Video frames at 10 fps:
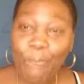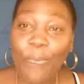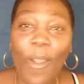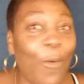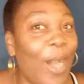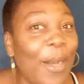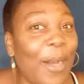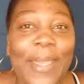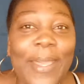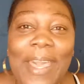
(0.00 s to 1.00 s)
well, I'm gonna
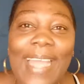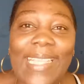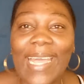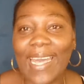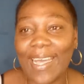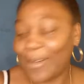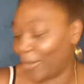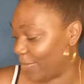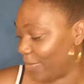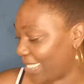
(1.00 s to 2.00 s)
make a hot dog and come,
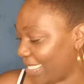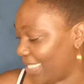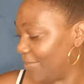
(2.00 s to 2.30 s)
Sassy.